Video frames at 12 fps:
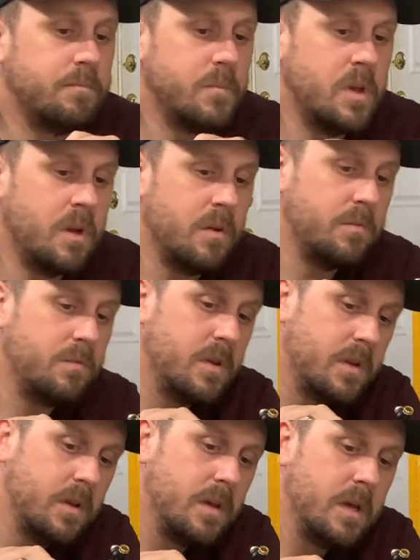You
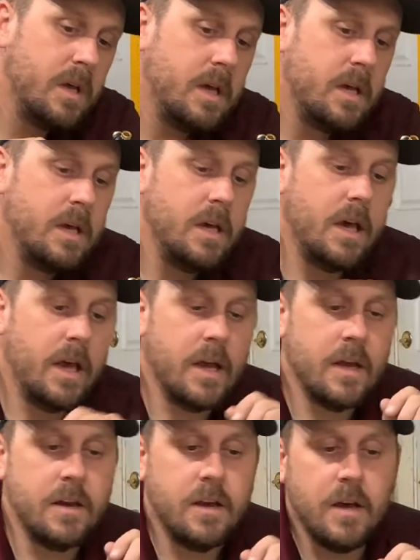know,
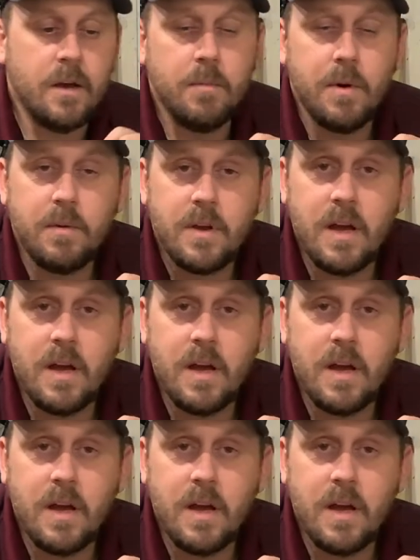and remember,